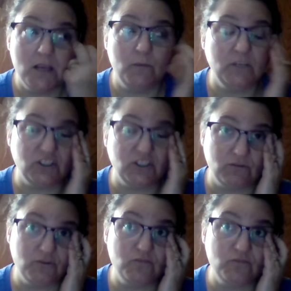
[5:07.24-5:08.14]
when
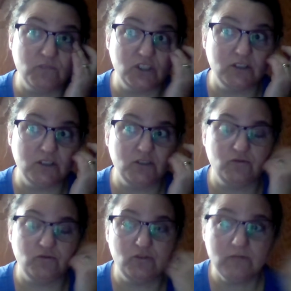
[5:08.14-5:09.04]
you
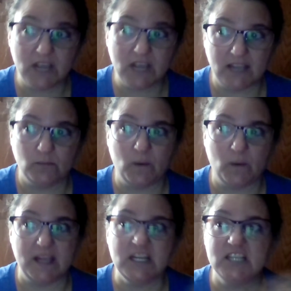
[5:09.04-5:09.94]
do gain
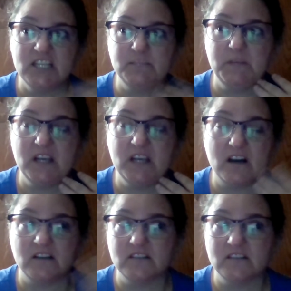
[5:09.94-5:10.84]
weight, it's
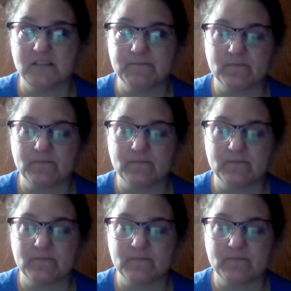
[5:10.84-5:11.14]
because